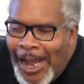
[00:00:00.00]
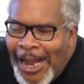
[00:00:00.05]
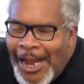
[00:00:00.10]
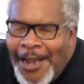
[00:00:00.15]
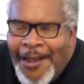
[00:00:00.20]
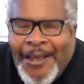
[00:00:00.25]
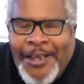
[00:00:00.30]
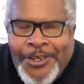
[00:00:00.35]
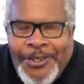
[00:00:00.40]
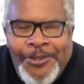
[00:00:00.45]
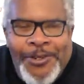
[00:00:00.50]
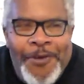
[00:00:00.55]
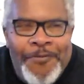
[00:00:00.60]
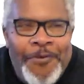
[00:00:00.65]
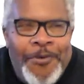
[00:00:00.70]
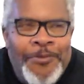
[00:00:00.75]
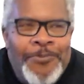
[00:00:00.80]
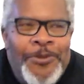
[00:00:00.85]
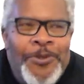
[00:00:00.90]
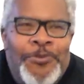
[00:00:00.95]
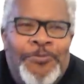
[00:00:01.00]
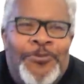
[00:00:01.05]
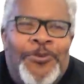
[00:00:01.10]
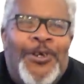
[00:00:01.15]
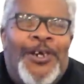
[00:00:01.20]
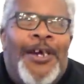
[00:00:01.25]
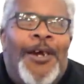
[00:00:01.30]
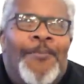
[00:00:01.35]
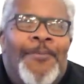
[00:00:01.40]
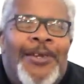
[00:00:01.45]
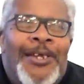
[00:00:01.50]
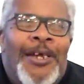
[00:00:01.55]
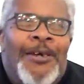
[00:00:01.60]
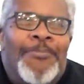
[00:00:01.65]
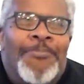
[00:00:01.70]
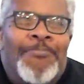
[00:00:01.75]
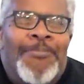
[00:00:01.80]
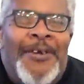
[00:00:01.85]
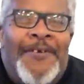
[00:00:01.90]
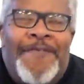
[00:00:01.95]
I do have a new book coming
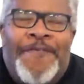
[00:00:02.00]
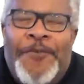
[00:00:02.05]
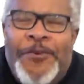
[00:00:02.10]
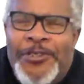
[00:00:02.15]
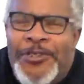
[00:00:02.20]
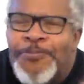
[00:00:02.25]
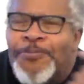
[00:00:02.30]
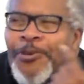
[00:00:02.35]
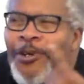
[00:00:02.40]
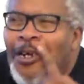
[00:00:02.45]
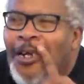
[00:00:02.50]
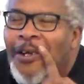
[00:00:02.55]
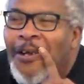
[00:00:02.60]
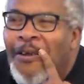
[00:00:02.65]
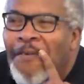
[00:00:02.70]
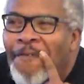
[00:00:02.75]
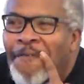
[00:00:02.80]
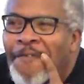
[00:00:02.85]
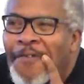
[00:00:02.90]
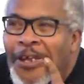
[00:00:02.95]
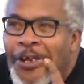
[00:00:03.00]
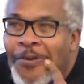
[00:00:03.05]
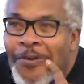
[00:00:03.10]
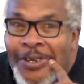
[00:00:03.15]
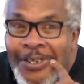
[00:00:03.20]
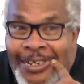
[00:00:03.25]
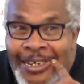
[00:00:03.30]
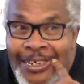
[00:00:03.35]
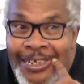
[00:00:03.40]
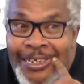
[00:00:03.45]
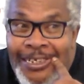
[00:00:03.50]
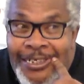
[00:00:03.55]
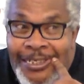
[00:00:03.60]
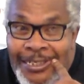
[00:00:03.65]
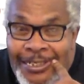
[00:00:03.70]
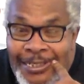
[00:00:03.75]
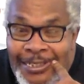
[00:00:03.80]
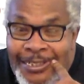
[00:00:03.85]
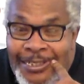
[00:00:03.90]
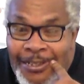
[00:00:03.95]
out. My first book, Fingering the
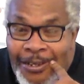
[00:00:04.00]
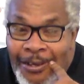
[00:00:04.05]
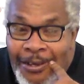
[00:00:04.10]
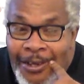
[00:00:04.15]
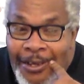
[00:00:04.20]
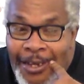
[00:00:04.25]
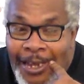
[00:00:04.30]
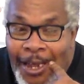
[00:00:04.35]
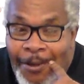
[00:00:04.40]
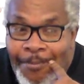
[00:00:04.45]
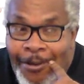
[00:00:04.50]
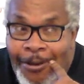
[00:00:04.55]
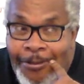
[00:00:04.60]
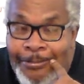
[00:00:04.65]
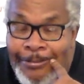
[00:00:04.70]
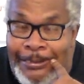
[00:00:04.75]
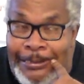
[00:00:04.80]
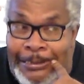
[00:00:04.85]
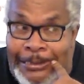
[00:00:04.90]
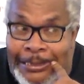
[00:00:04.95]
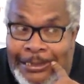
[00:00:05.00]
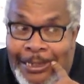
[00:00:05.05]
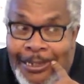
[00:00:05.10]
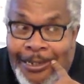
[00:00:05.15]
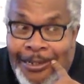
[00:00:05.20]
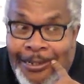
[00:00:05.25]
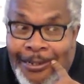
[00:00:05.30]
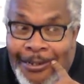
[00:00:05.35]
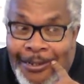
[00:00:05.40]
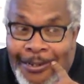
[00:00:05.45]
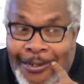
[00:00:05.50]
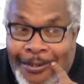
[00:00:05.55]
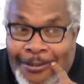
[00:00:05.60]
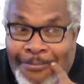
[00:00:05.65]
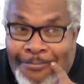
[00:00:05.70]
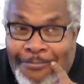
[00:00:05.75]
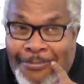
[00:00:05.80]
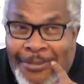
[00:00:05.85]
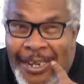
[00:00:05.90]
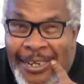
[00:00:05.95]
Keys, came out
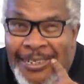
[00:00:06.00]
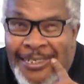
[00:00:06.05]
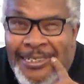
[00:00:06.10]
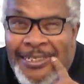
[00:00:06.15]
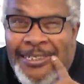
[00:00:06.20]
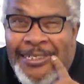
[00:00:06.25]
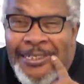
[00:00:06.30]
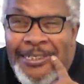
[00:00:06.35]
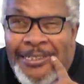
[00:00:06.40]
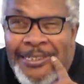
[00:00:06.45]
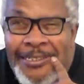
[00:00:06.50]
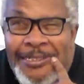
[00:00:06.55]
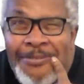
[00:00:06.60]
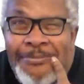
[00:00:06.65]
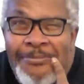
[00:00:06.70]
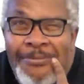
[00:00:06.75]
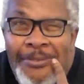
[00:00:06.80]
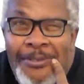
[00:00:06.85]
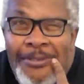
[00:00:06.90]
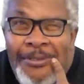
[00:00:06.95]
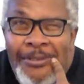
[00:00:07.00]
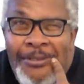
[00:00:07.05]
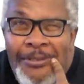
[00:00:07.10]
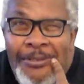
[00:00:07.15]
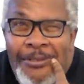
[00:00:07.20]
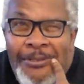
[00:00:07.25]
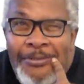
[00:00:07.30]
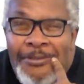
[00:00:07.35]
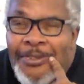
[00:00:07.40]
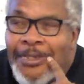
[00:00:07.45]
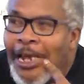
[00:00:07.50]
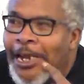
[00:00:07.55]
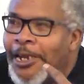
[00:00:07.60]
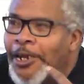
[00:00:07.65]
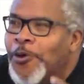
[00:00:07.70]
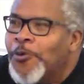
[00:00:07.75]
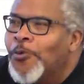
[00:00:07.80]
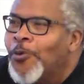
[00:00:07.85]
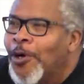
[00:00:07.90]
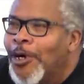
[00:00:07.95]
in
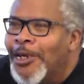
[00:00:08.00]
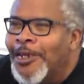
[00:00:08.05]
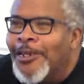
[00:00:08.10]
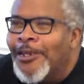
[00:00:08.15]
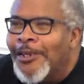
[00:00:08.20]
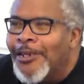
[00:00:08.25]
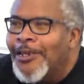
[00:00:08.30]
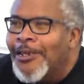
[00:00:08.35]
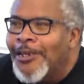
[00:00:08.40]
1991,